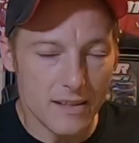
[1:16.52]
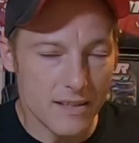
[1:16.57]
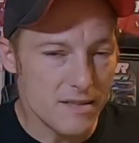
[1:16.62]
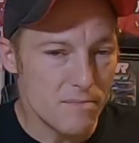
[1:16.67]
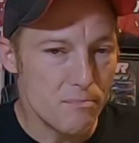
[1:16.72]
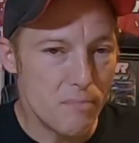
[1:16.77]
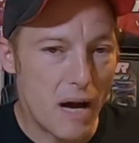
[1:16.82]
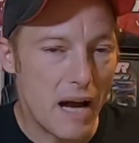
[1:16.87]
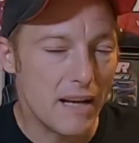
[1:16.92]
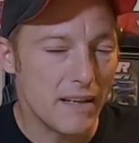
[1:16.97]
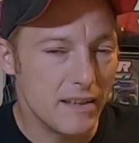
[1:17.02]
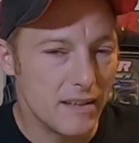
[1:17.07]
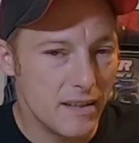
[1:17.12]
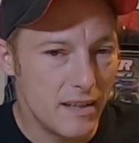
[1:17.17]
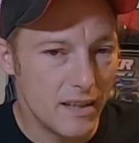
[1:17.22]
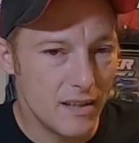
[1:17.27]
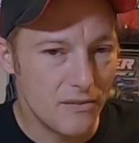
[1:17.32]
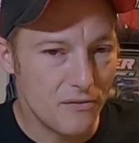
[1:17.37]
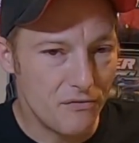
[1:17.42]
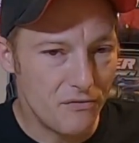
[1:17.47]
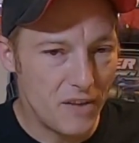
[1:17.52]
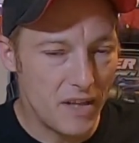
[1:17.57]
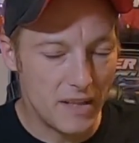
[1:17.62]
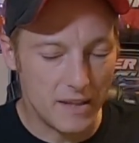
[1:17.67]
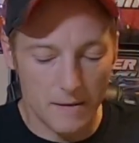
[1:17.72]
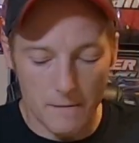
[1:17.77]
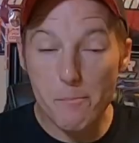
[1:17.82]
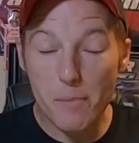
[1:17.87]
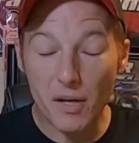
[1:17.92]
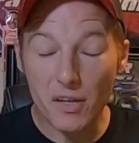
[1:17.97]
this body kit
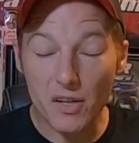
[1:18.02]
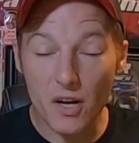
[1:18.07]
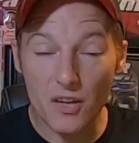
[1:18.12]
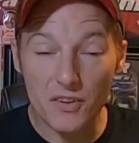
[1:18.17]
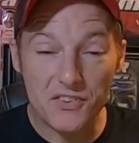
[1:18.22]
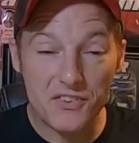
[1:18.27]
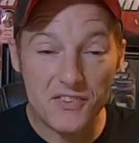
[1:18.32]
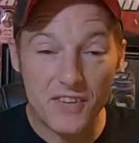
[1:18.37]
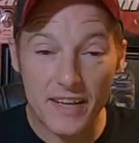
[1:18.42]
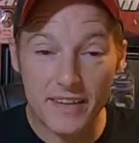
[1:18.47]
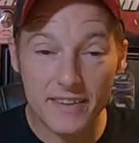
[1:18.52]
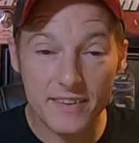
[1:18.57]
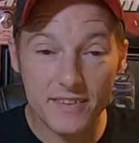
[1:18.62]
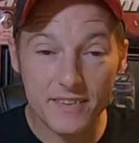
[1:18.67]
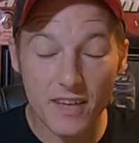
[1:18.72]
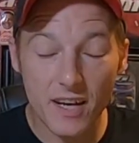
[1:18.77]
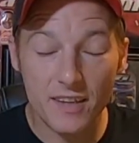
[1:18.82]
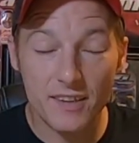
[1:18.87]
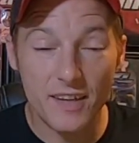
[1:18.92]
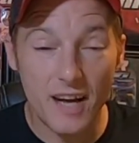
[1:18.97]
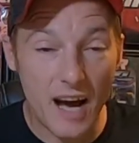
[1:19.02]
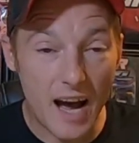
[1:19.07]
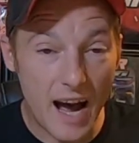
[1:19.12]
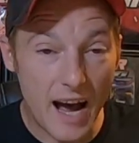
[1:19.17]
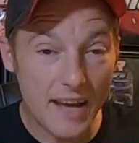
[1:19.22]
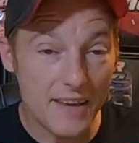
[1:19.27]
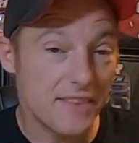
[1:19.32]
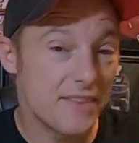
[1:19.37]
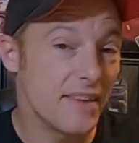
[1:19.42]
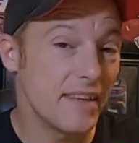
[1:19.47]
fit. But all said and done,
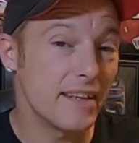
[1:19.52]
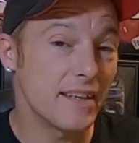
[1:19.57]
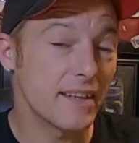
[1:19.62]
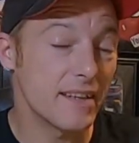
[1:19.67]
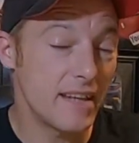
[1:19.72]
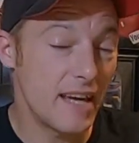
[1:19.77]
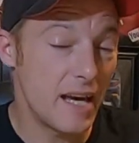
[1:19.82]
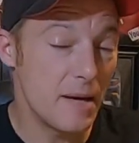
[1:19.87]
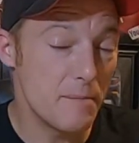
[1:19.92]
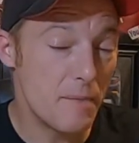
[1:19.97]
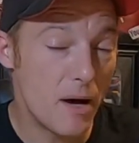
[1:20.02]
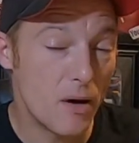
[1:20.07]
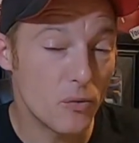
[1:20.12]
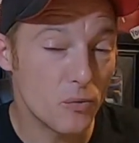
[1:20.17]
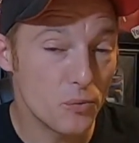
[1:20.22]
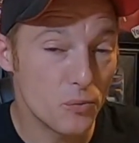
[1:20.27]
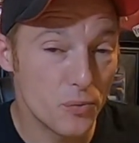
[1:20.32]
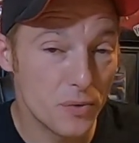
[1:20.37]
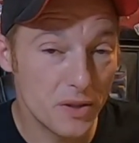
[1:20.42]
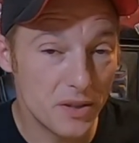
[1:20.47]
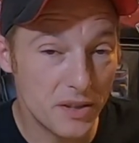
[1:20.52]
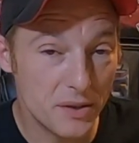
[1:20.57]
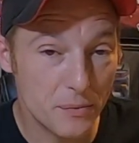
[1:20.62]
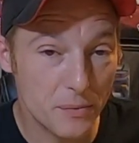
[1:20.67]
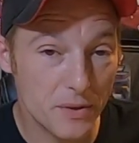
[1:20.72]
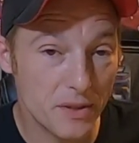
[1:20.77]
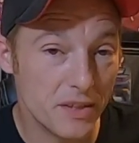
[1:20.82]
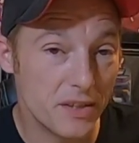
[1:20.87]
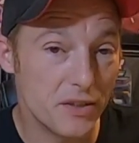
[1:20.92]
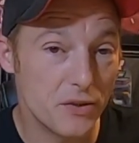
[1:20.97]
I think it came out
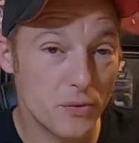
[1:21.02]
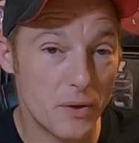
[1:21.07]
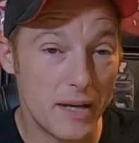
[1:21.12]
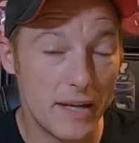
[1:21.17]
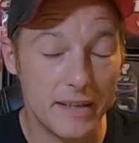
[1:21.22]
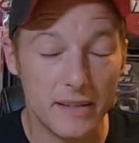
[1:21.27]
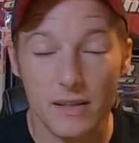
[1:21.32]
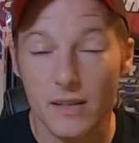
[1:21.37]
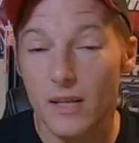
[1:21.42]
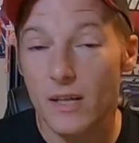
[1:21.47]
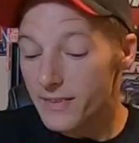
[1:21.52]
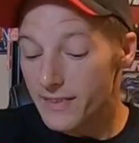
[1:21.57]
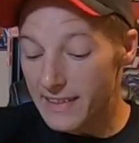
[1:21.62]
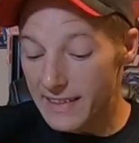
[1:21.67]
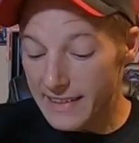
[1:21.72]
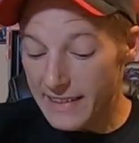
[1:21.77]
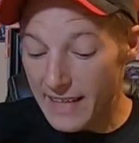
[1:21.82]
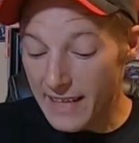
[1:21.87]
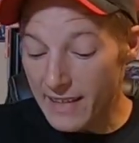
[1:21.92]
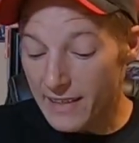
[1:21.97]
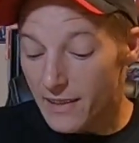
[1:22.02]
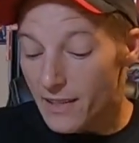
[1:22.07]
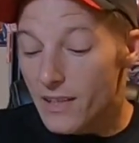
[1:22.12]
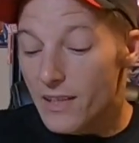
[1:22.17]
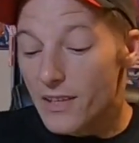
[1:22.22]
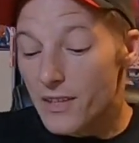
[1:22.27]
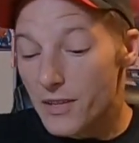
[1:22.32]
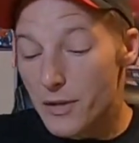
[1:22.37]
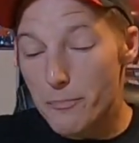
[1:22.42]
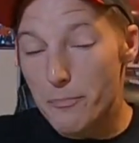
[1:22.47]
really great. To get
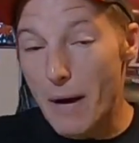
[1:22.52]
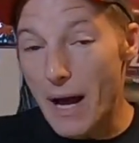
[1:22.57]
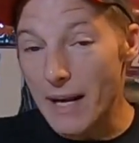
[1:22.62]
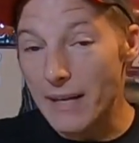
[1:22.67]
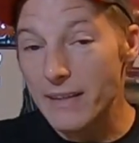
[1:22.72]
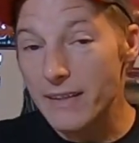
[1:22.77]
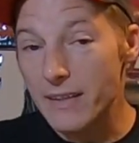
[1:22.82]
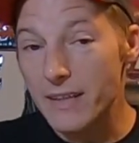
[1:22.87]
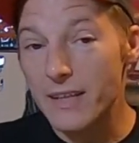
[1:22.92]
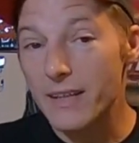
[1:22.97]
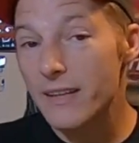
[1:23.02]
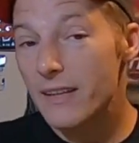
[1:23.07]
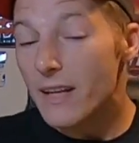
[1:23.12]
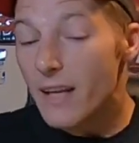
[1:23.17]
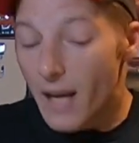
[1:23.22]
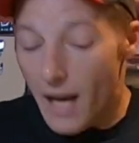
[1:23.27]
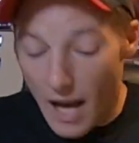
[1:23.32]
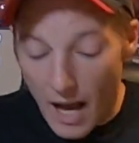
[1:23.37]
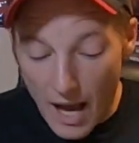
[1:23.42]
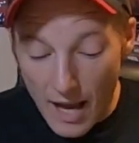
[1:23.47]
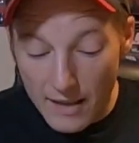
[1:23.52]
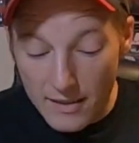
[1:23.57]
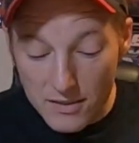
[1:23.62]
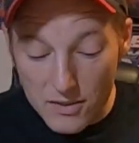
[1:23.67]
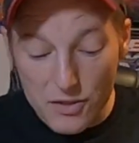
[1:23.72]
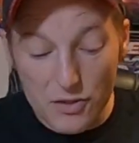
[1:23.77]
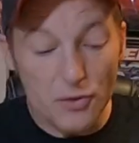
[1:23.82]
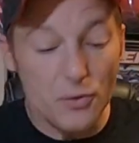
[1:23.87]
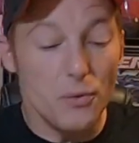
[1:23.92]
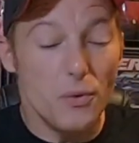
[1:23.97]
the body kit
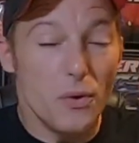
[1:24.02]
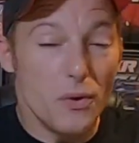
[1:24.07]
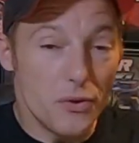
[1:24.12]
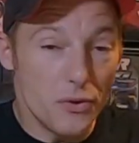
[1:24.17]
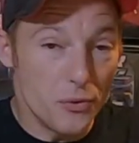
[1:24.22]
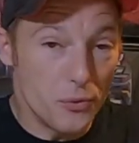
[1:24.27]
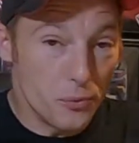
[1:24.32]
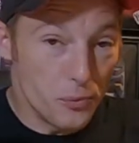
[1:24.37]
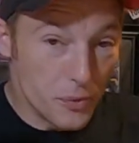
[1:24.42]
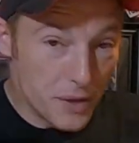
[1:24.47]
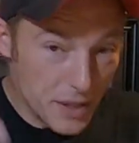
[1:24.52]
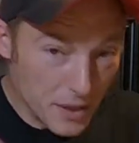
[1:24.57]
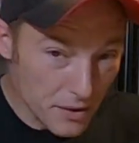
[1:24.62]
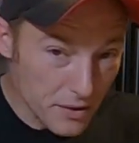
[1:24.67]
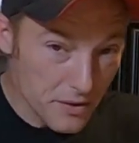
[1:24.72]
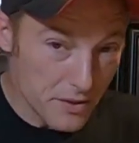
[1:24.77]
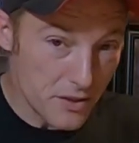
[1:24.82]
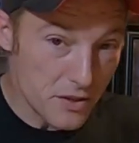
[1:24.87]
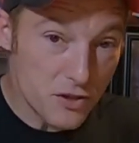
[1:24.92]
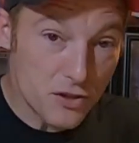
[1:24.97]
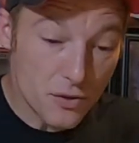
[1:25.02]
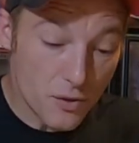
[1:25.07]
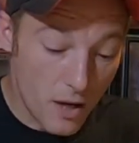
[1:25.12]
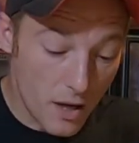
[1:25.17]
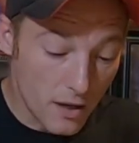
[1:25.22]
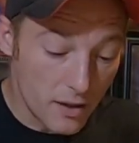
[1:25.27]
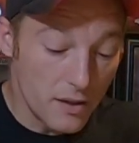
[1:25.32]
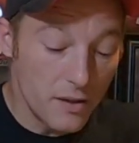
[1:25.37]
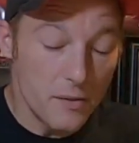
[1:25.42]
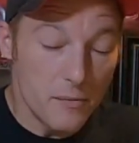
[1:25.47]
onto the rear of the
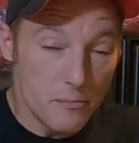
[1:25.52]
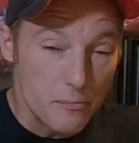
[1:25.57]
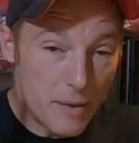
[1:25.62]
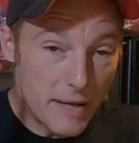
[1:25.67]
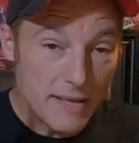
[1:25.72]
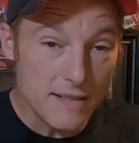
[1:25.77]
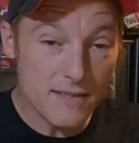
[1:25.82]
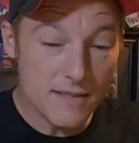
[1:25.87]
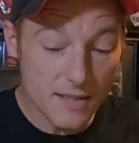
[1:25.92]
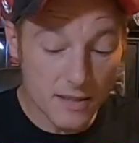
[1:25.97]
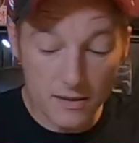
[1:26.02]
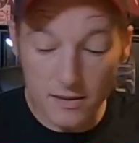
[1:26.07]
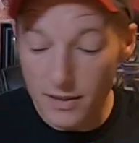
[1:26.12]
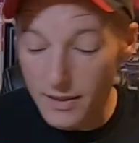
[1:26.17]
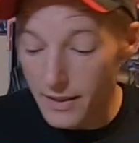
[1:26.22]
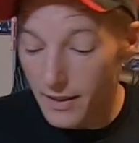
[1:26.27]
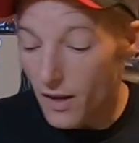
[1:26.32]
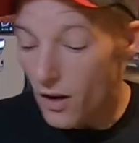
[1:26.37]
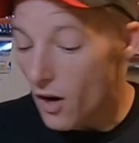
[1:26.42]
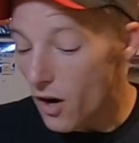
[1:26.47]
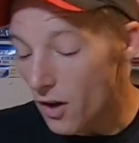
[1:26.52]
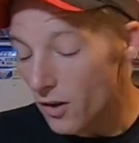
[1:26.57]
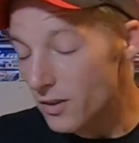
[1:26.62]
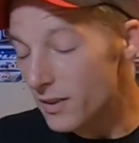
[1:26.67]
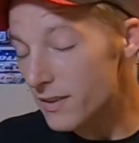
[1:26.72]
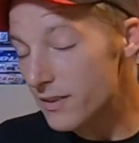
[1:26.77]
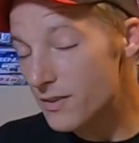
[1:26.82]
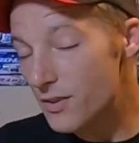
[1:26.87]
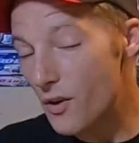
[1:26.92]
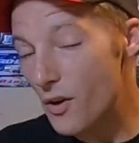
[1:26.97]
truck, basically all
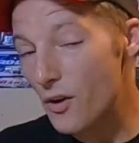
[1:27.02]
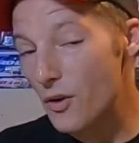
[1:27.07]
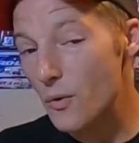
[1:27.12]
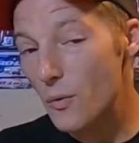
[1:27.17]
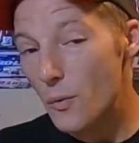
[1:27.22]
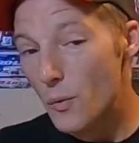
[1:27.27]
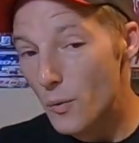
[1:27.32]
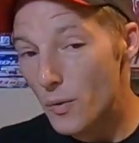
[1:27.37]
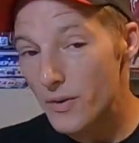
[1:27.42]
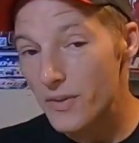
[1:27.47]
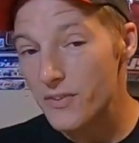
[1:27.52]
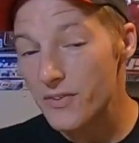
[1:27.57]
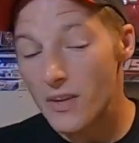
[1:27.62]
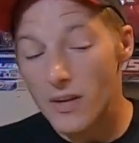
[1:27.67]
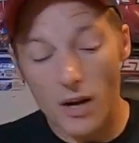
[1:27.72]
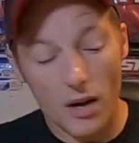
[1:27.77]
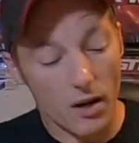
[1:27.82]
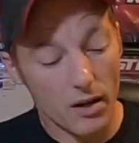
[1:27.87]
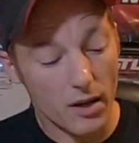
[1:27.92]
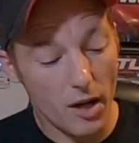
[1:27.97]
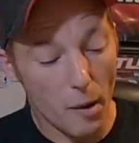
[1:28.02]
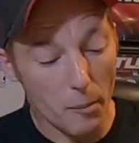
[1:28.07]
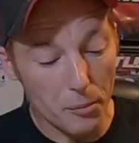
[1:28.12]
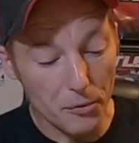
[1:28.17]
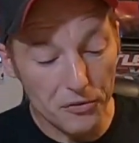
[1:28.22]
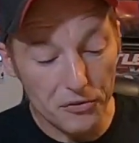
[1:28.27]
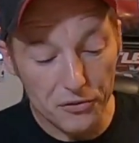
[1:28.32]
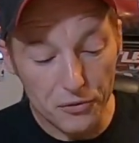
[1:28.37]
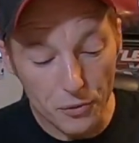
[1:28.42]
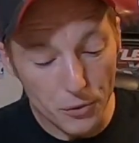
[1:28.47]
it took was a
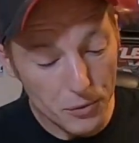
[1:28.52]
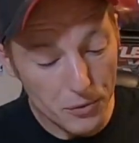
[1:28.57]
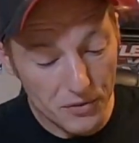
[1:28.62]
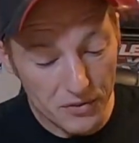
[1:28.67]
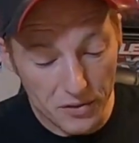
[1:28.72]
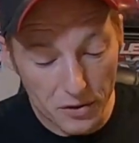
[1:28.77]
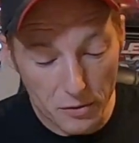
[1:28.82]
couple screws